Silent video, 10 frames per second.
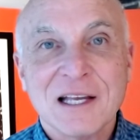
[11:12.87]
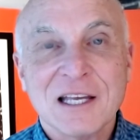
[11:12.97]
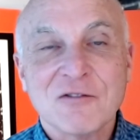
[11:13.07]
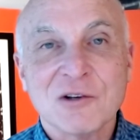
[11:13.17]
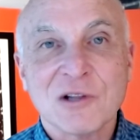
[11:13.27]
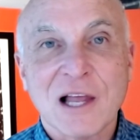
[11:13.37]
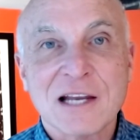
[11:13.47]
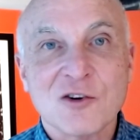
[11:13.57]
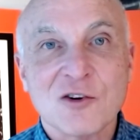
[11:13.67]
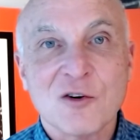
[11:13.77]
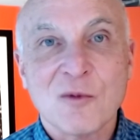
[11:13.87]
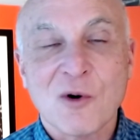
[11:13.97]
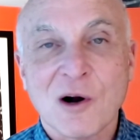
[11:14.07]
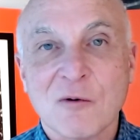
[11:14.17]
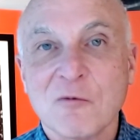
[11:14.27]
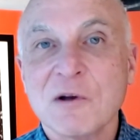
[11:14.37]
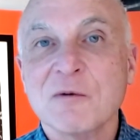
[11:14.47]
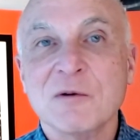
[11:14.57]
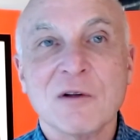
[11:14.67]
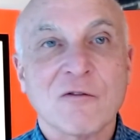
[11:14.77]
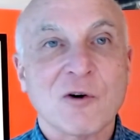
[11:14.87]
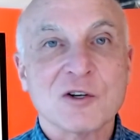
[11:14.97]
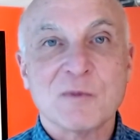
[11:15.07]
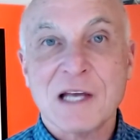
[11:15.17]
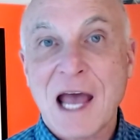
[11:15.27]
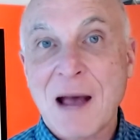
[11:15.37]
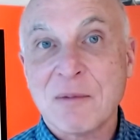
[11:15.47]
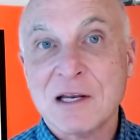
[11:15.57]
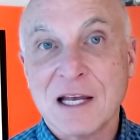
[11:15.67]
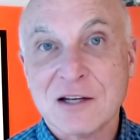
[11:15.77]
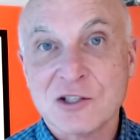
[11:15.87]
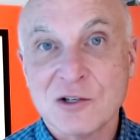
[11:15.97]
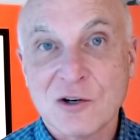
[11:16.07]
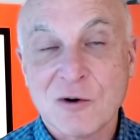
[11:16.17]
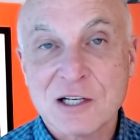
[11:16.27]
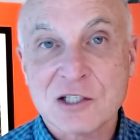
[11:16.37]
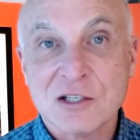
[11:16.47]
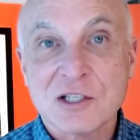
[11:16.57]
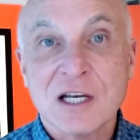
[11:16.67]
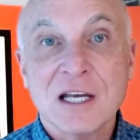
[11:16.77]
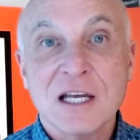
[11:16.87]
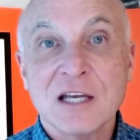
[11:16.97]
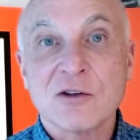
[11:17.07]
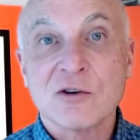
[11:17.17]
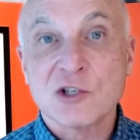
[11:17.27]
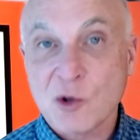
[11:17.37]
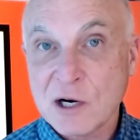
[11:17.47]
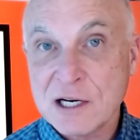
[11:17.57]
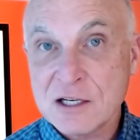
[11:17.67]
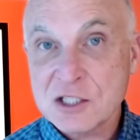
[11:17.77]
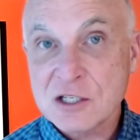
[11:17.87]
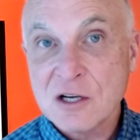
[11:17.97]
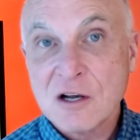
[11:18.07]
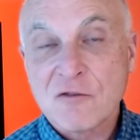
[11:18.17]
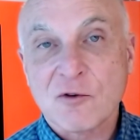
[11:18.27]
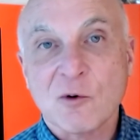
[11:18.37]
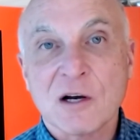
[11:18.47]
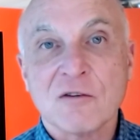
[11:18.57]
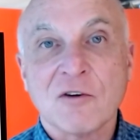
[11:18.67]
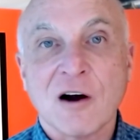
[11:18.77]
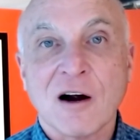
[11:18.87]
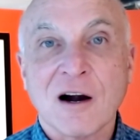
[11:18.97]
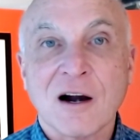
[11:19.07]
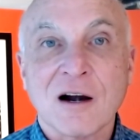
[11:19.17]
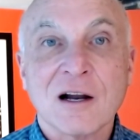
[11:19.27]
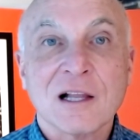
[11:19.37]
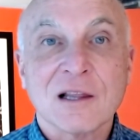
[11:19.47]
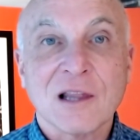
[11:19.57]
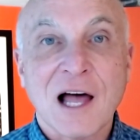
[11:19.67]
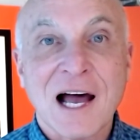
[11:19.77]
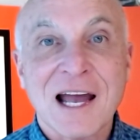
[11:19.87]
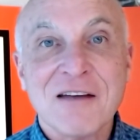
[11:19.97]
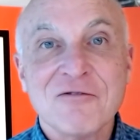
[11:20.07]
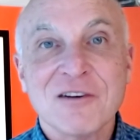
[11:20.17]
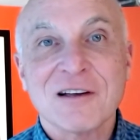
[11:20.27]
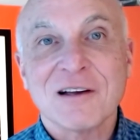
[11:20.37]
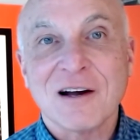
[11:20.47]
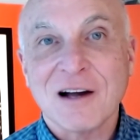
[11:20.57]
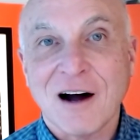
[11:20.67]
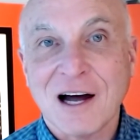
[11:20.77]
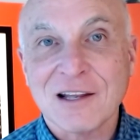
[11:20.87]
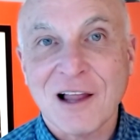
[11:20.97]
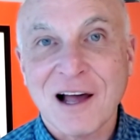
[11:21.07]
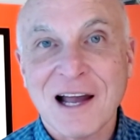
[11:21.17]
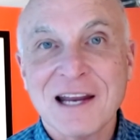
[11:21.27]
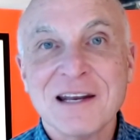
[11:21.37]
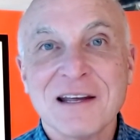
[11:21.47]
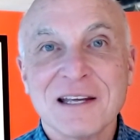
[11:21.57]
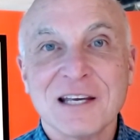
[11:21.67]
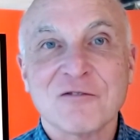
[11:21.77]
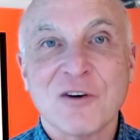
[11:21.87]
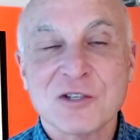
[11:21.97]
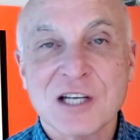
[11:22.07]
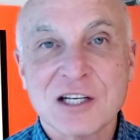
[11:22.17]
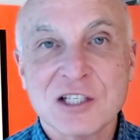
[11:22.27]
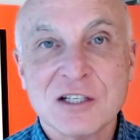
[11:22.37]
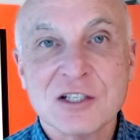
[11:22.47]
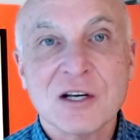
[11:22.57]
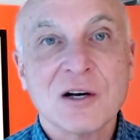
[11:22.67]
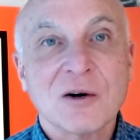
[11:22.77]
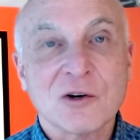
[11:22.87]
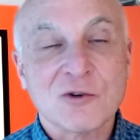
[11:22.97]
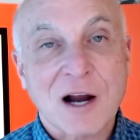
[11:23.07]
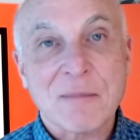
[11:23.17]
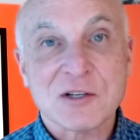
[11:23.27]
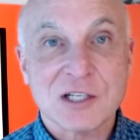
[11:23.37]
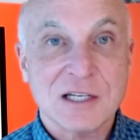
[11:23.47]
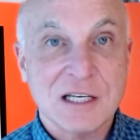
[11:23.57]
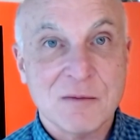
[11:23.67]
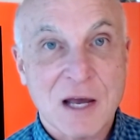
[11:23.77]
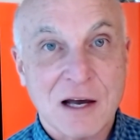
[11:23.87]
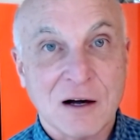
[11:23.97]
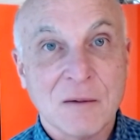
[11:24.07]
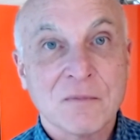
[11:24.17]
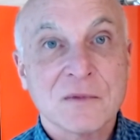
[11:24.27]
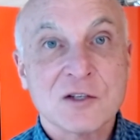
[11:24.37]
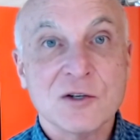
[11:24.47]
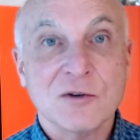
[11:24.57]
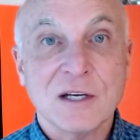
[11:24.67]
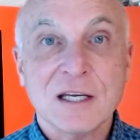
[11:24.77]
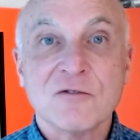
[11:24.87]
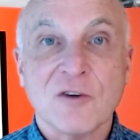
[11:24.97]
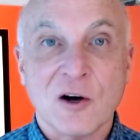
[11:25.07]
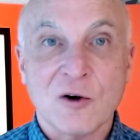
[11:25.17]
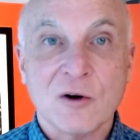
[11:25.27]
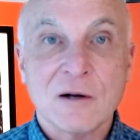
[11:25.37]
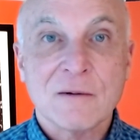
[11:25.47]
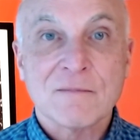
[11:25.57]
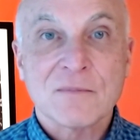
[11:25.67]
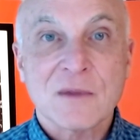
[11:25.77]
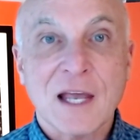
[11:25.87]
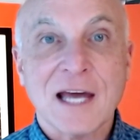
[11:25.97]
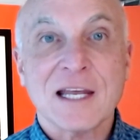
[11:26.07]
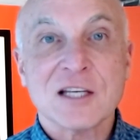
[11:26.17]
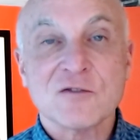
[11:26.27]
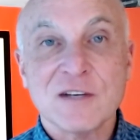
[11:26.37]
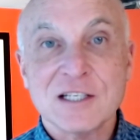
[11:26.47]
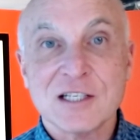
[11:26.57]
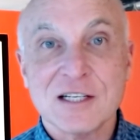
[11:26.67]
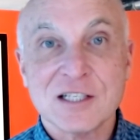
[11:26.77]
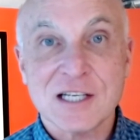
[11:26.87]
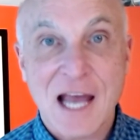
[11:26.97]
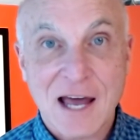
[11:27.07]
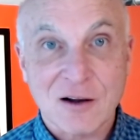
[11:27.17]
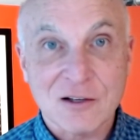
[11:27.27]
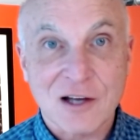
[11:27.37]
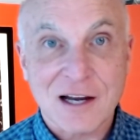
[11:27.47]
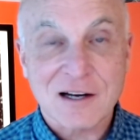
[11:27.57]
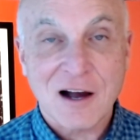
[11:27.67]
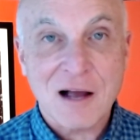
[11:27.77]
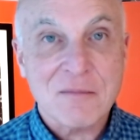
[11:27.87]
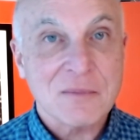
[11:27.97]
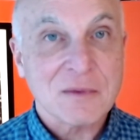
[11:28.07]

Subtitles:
If you'd like to know more, we would of course be happy to answer your questions. Either join us for one of our live online info sessions or drop us an email to info@svcseattle.com.